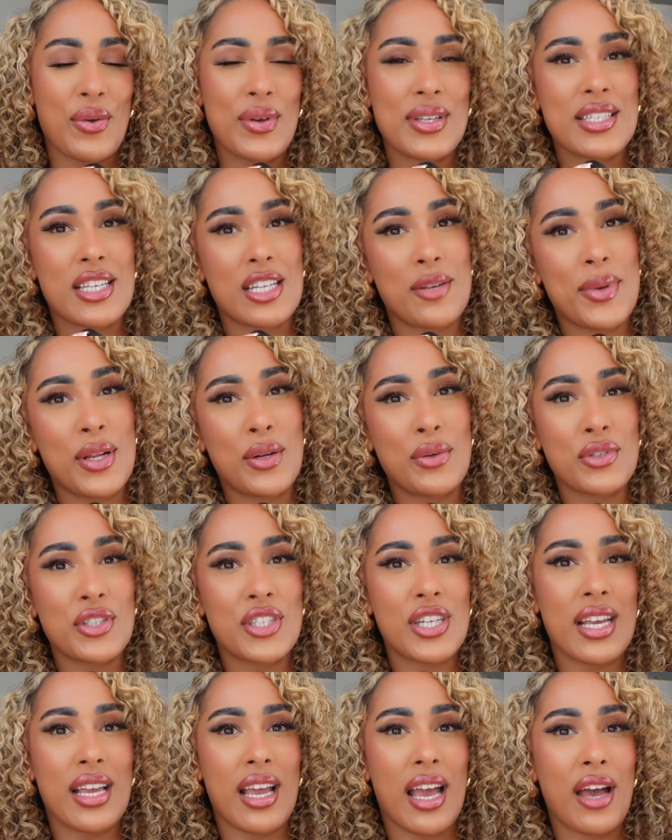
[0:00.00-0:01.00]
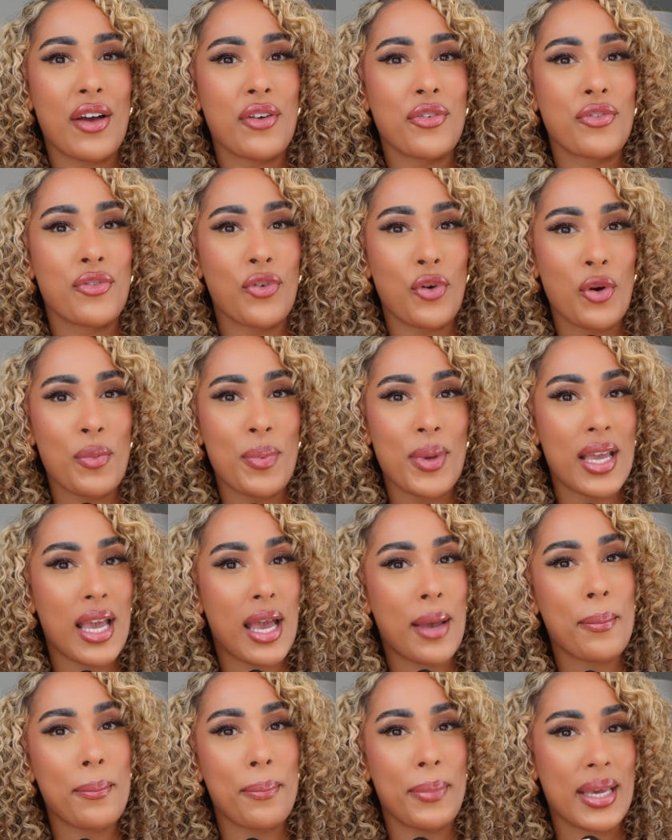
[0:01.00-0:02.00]
it's going to be launching at 4
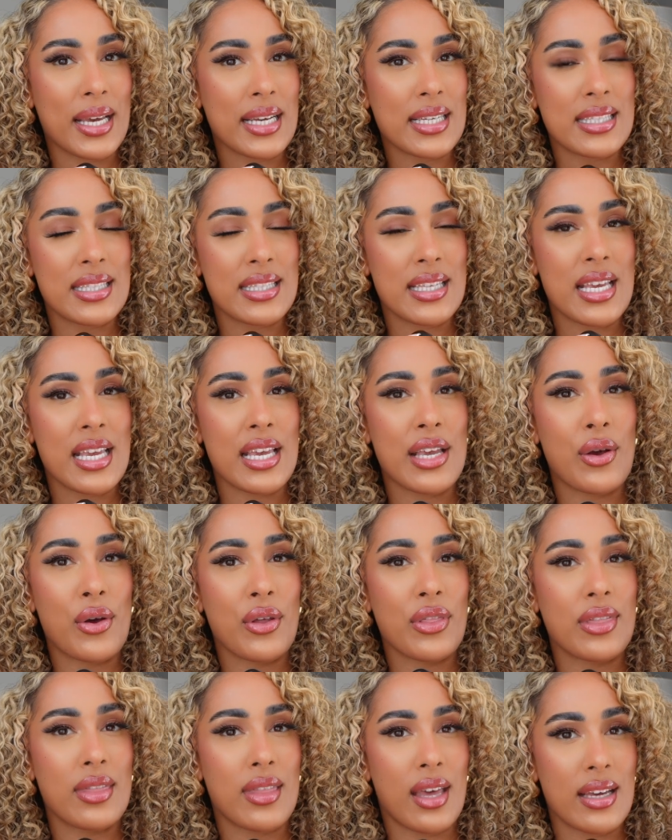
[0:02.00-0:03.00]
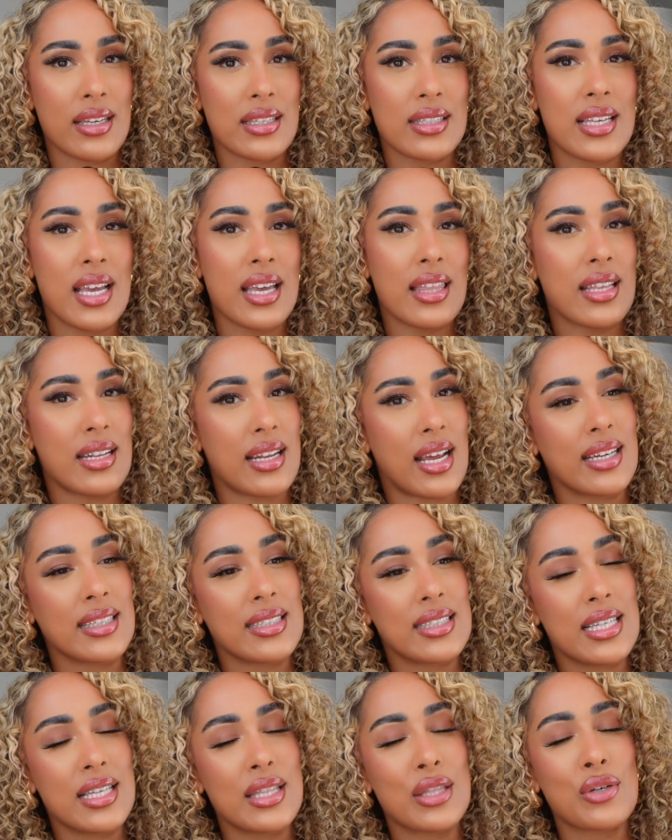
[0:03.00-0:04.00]
p.m. BST on Thursday the
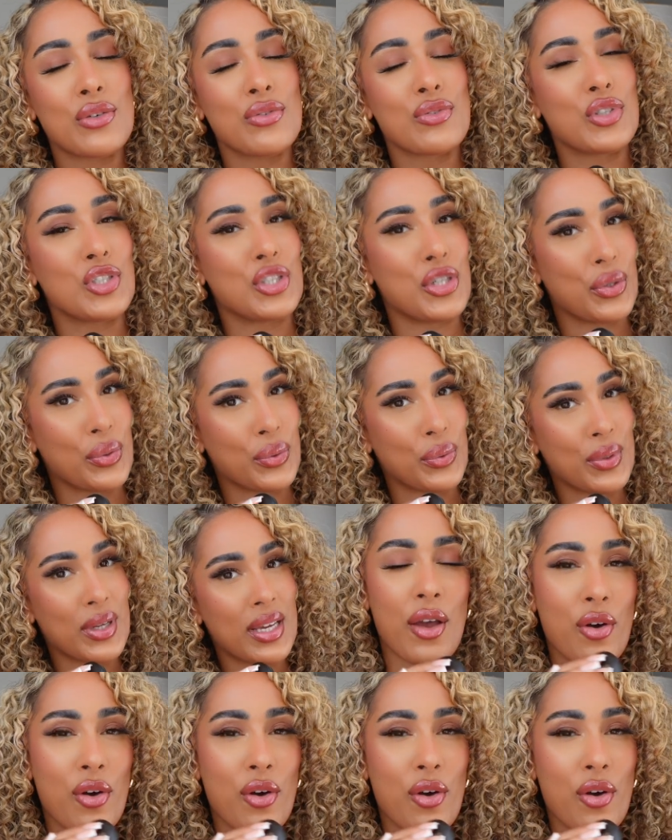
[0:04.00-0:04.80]
19th of June.